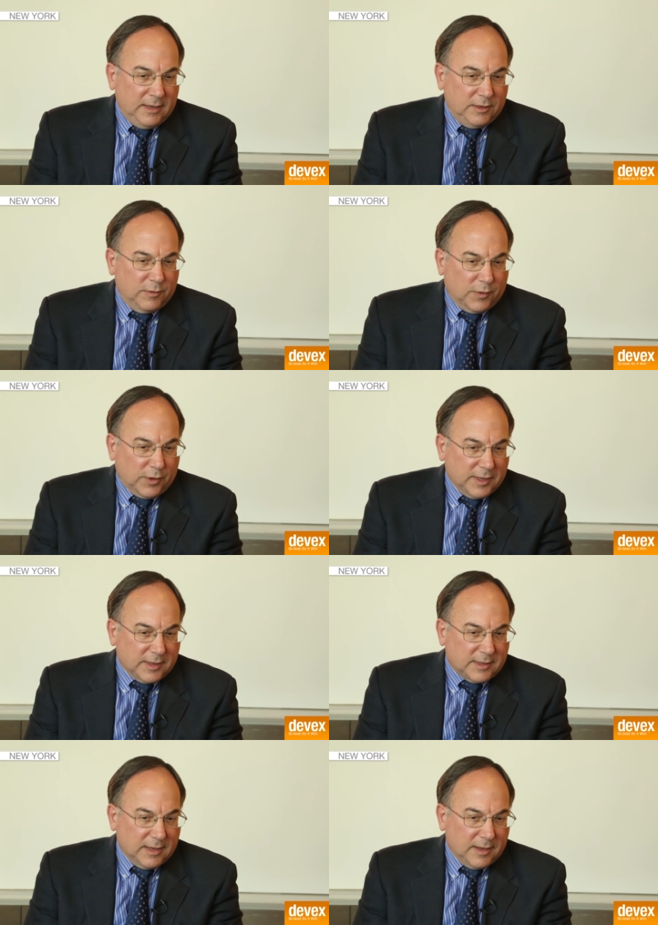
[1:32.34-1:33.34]

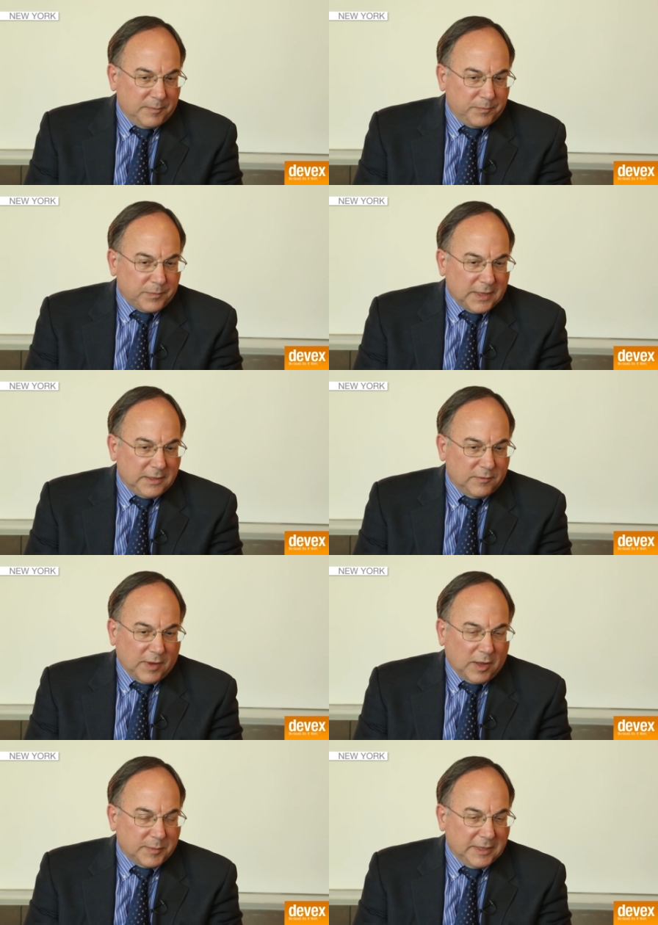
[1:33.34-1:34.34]
Novartis um,
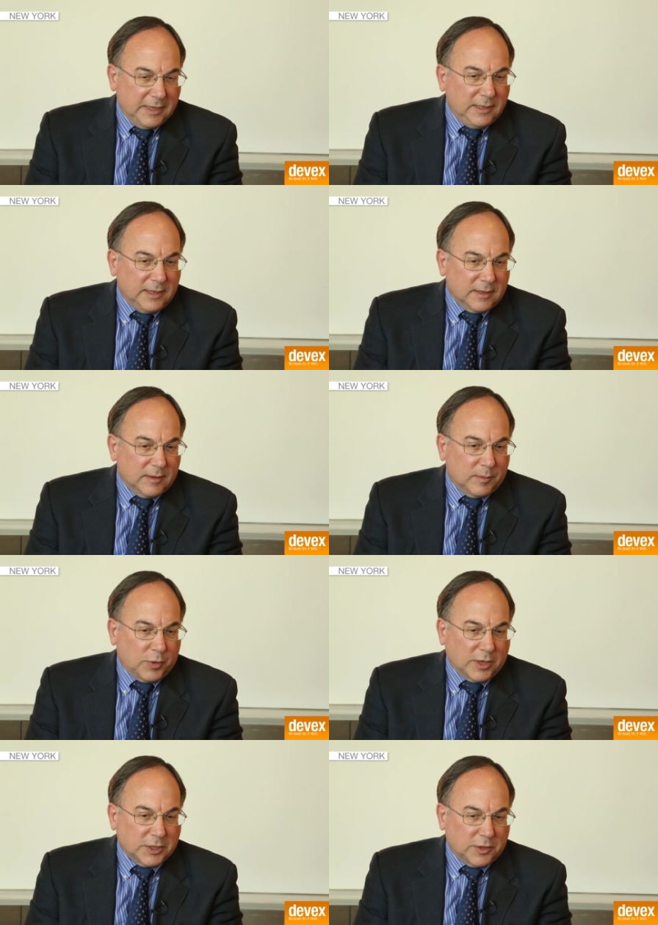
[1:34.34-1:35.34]
developed in India a
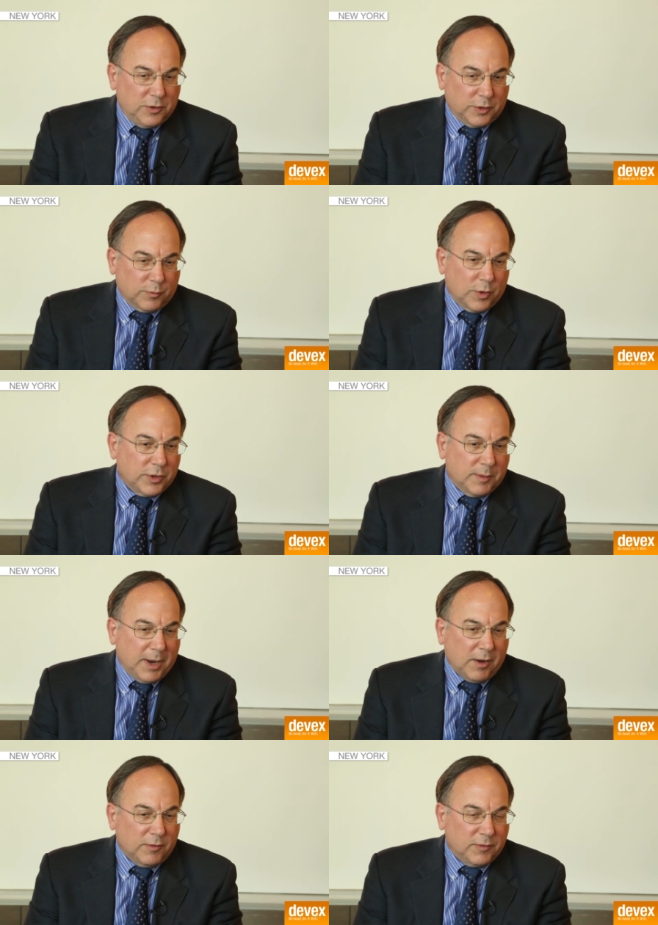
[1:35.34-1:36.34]
product project called Arogya
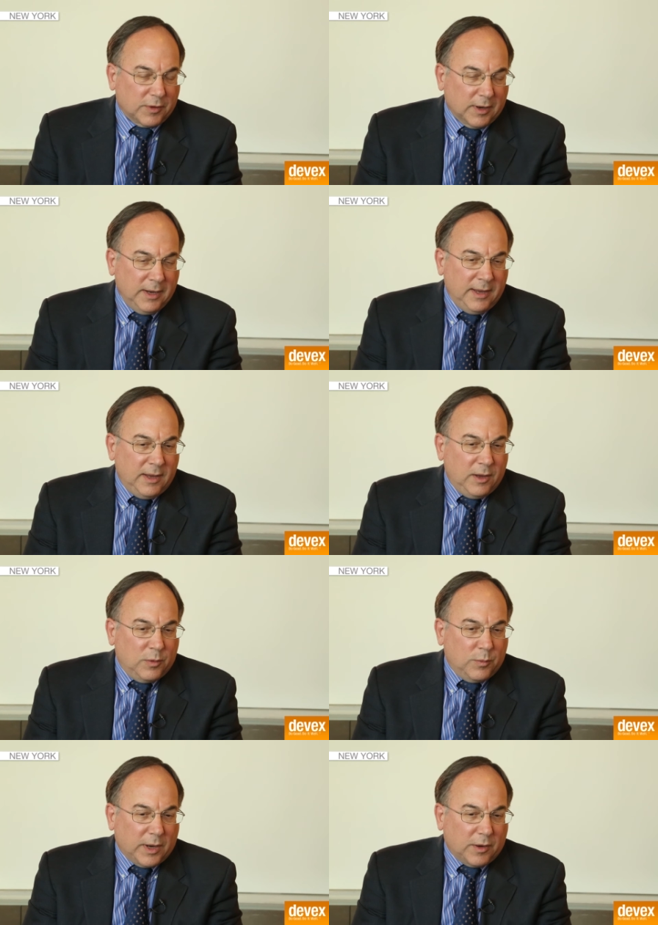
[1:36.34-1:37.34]
Parivar,
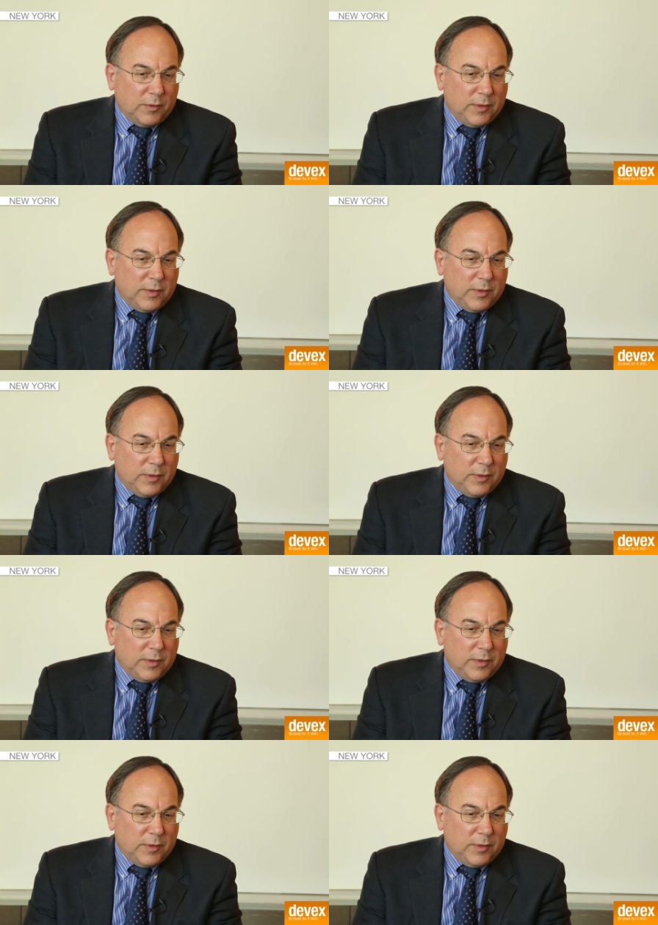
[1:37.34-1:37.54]
where